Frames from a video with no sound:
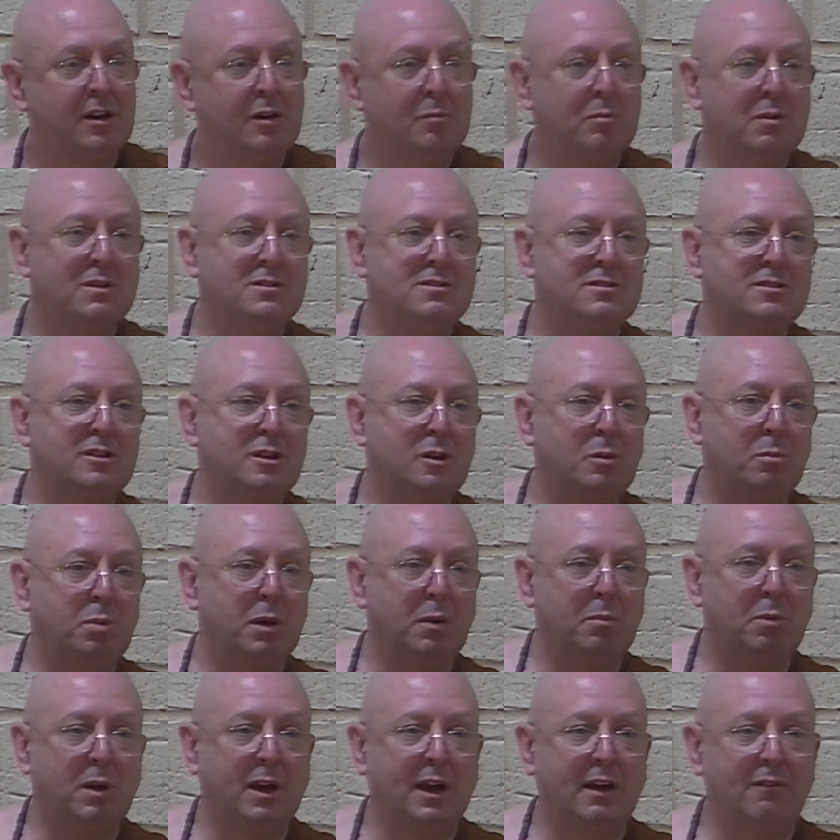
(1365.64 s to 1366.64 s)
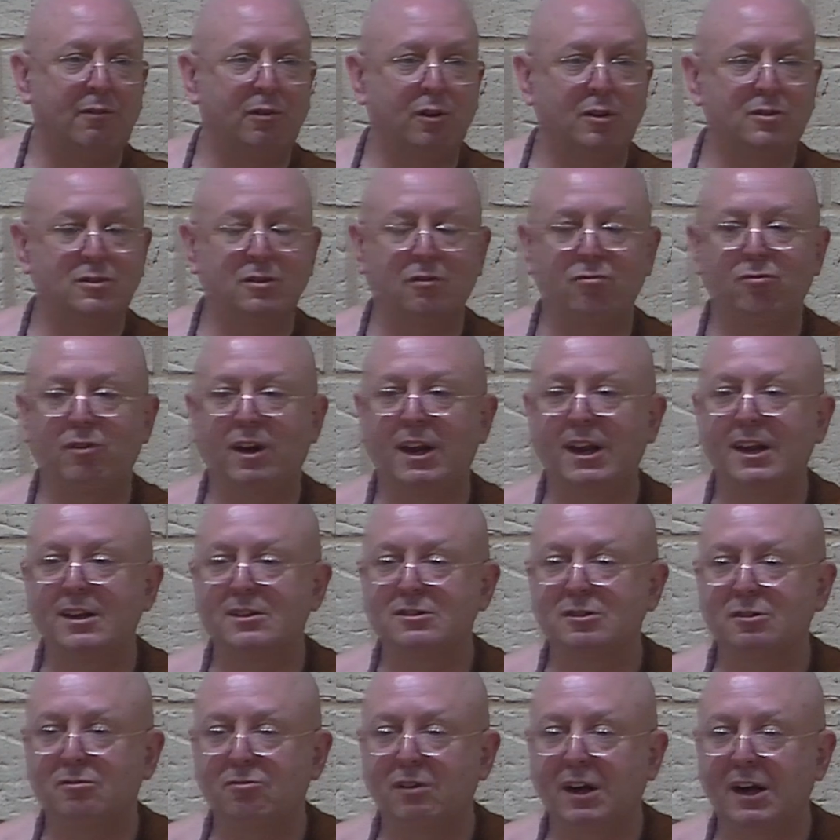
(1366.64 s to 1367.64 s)
But still people have lots of
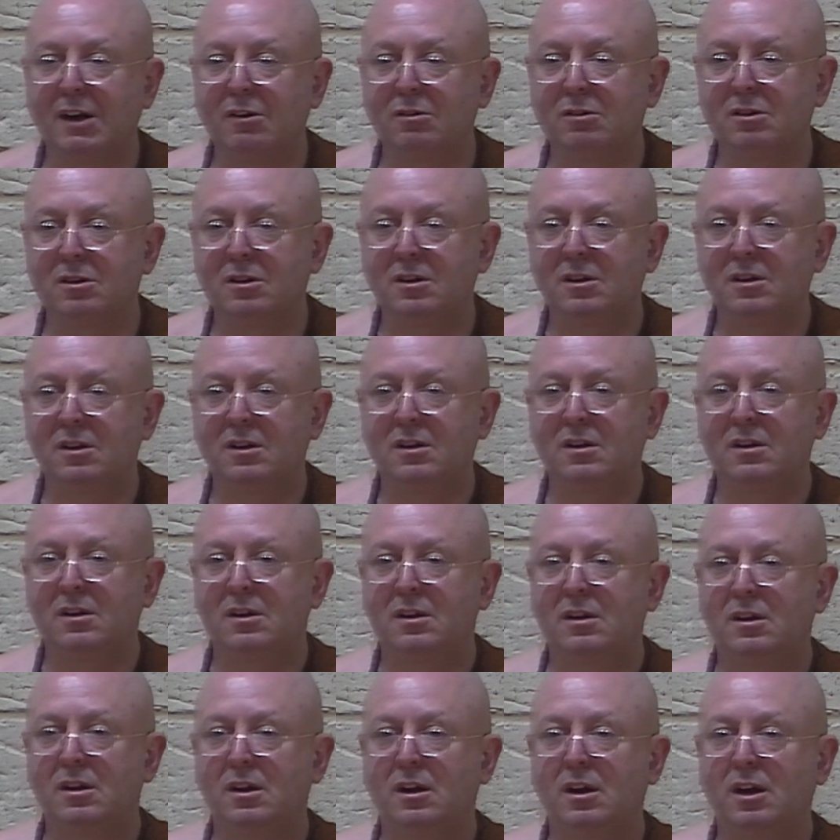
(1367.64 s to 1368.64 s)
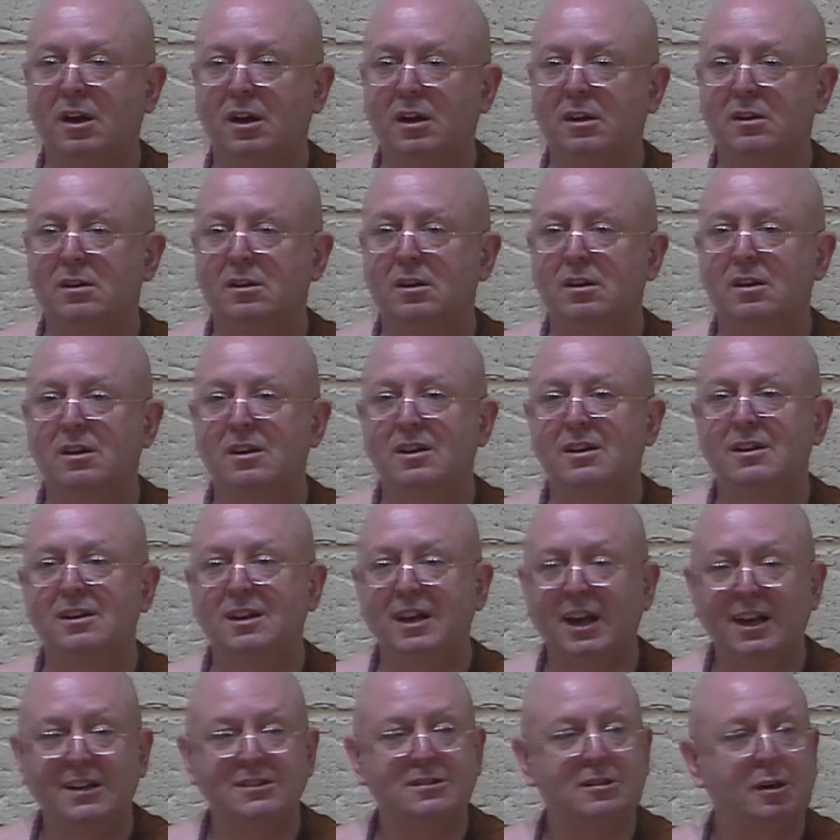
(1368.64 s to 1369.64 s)
relics around. And
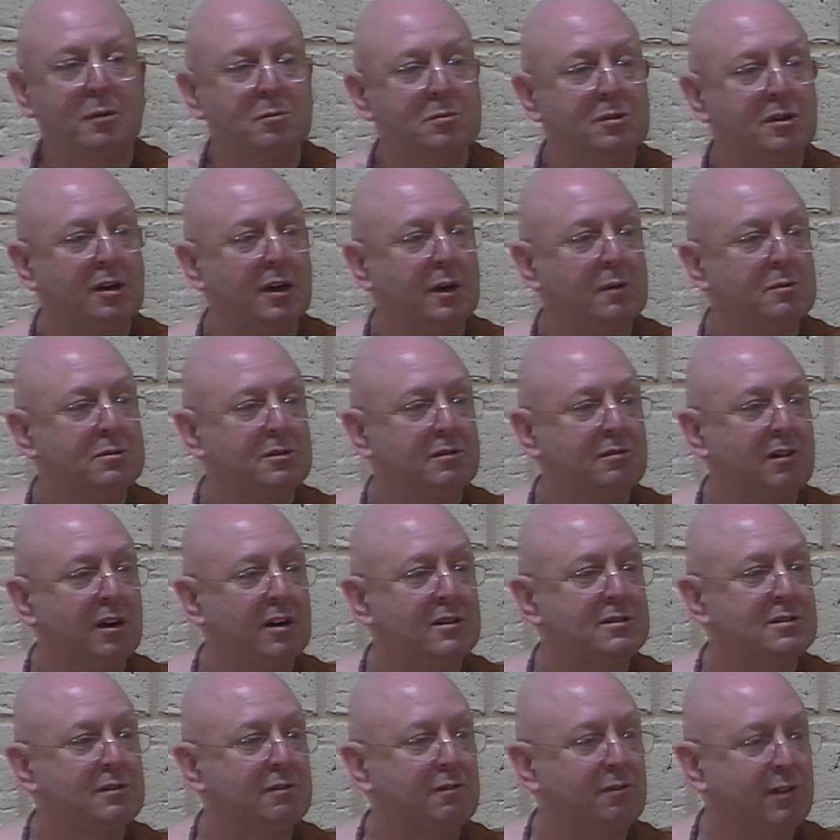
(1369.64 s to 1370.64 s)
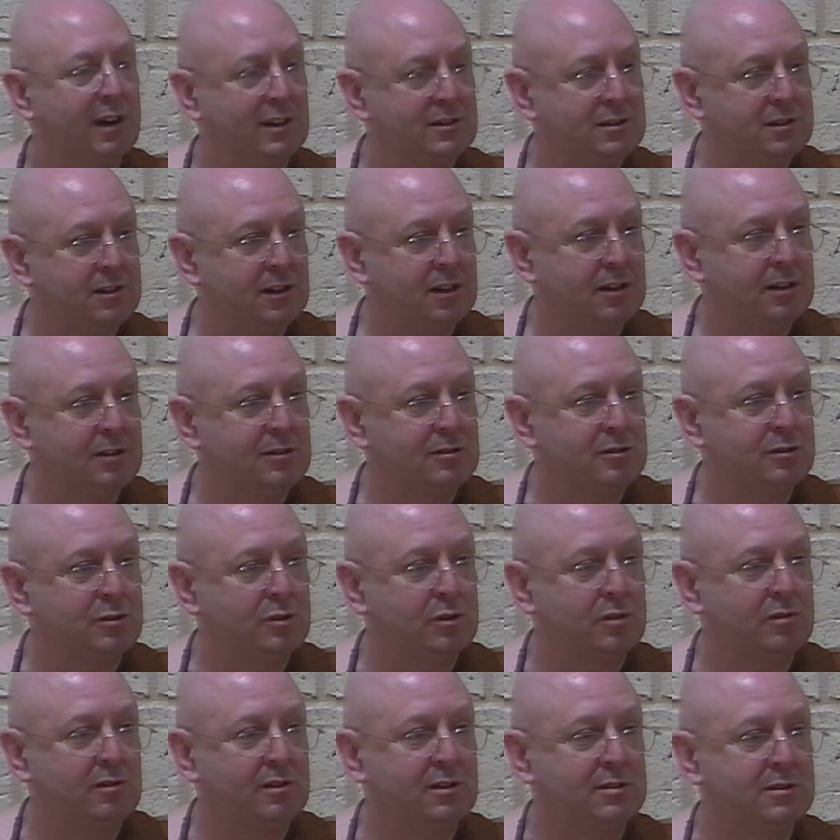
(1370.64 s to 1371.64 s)
yes, sometimes there are some fascinating
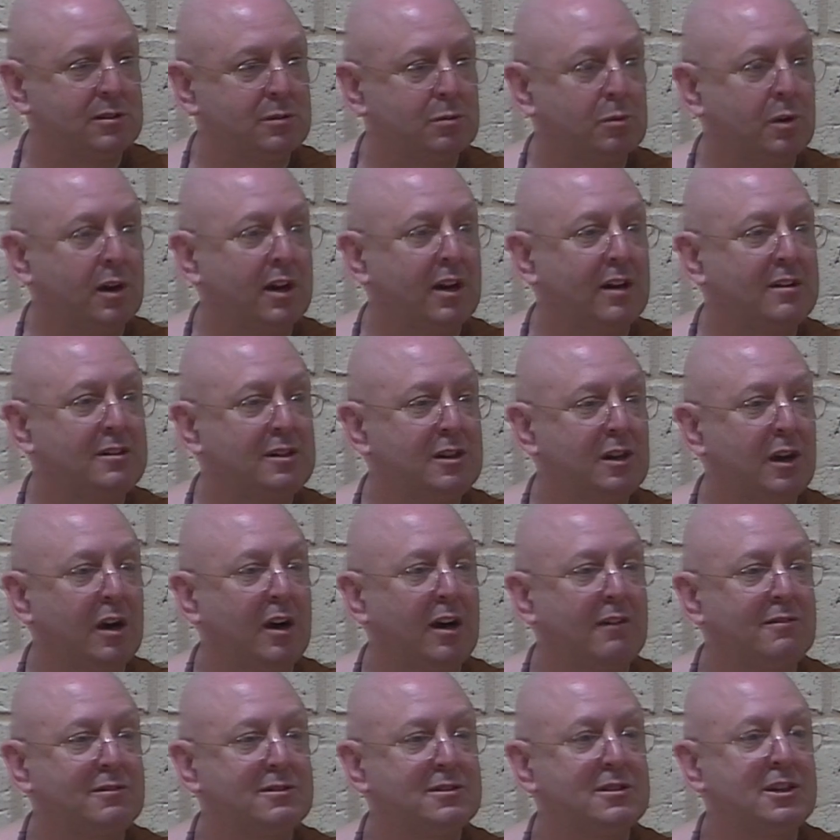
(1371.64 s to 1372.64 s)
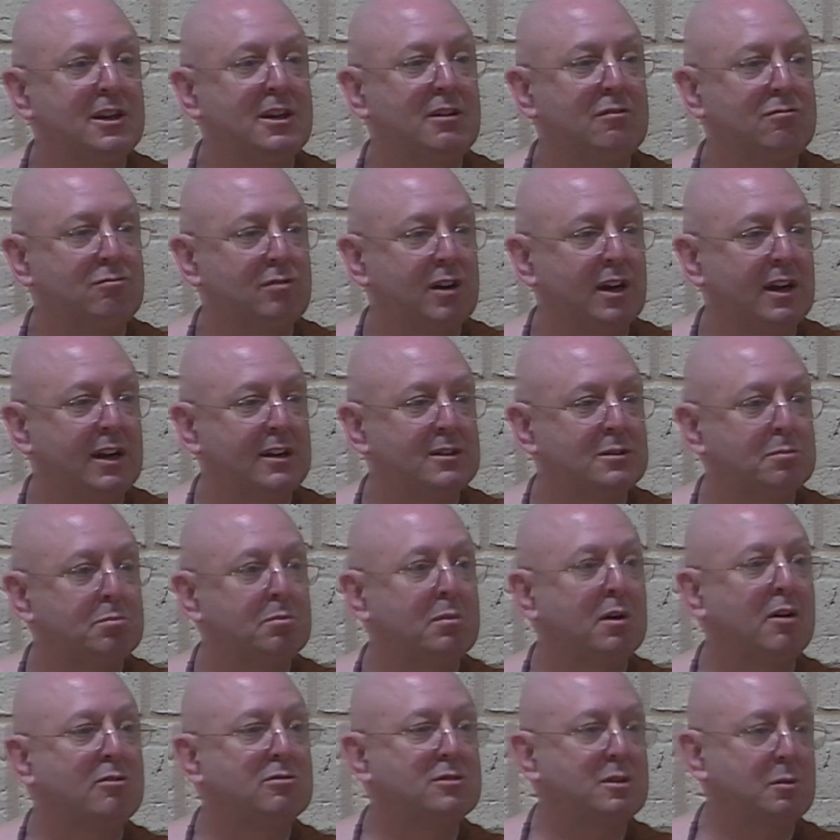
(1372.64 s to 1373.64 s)
stories where I've seen relics
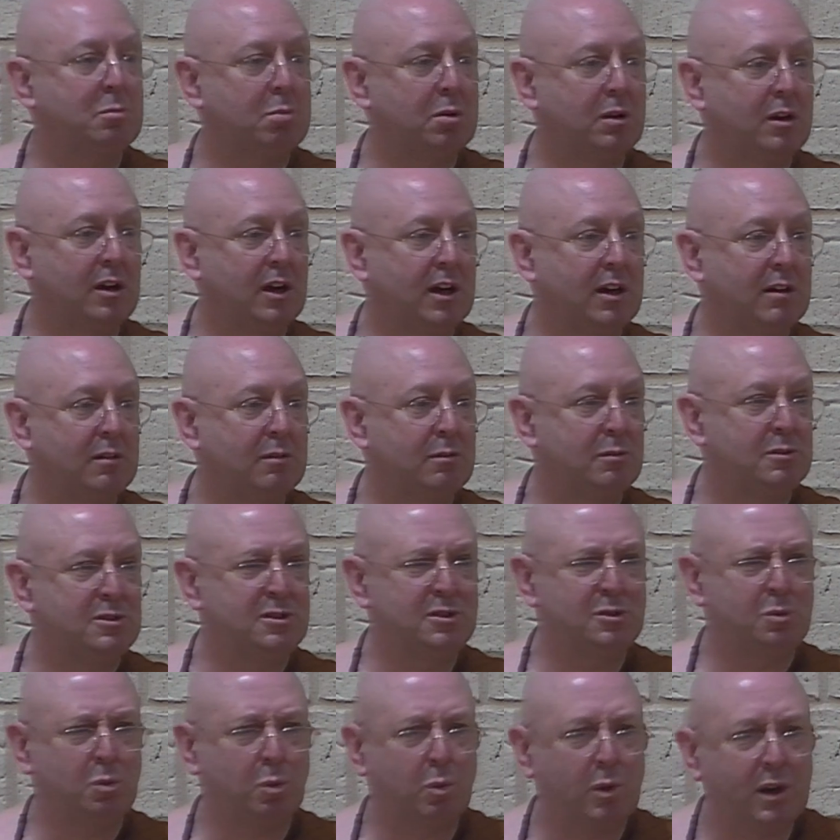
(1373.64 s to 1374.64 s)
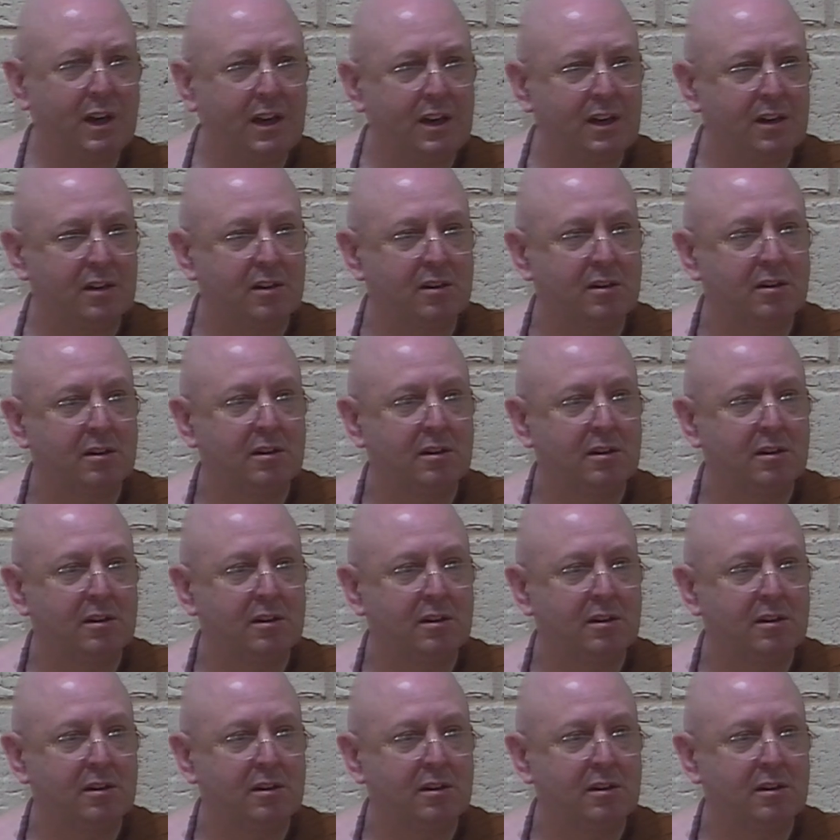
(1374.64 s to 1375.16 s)
multiply, which is weird.